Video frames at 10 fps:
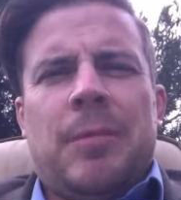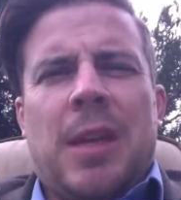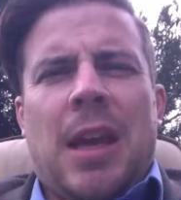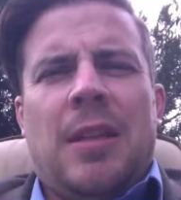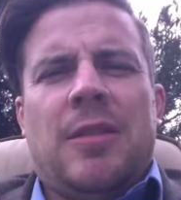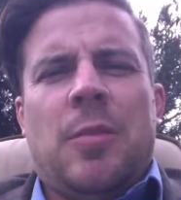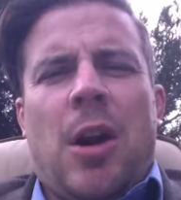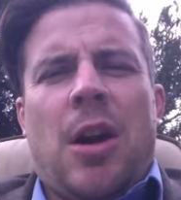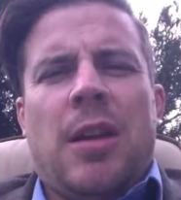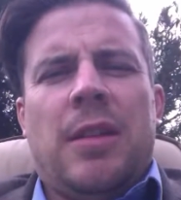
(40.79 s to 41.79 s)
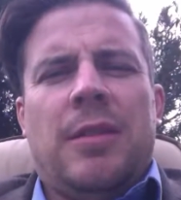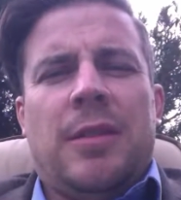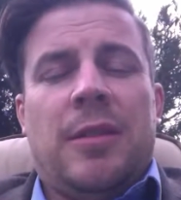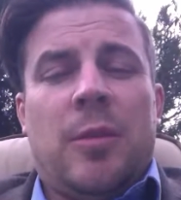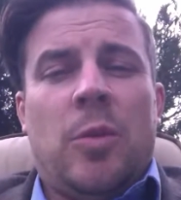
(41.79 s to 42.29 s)
gain some
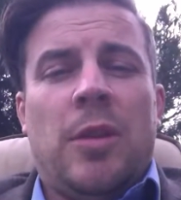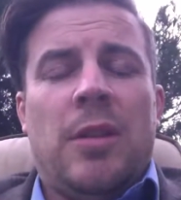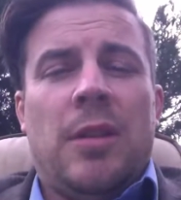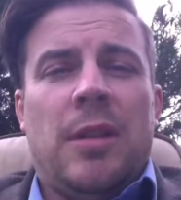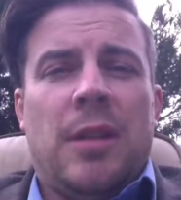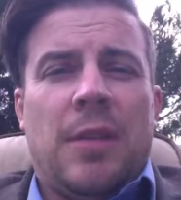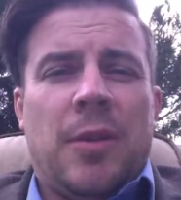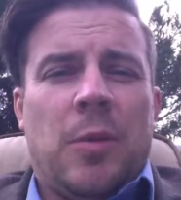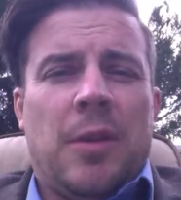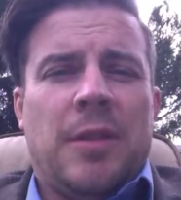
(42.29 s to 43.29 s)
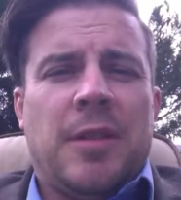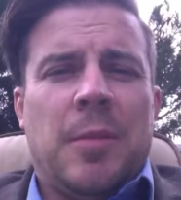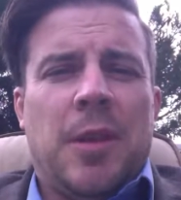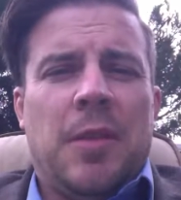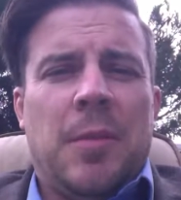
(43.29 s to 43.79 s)
audiences that wouldn't if it were in
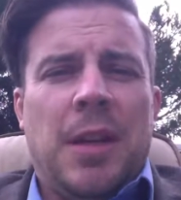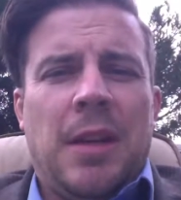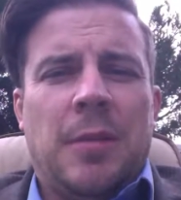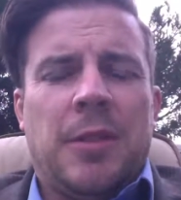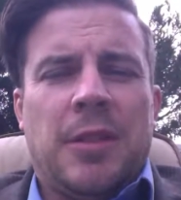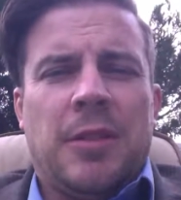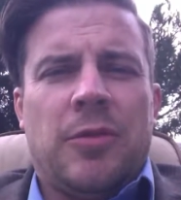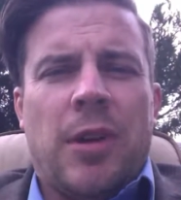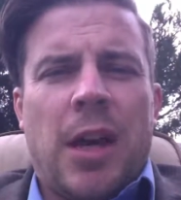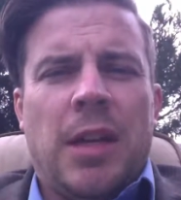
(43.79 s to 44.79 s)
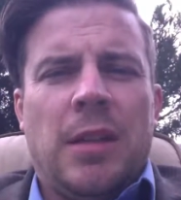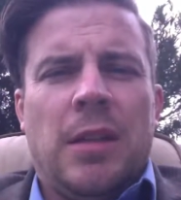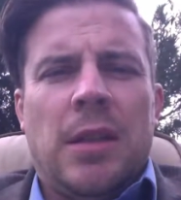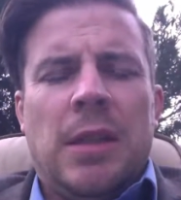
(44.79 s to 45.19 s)
some other medium such as writing.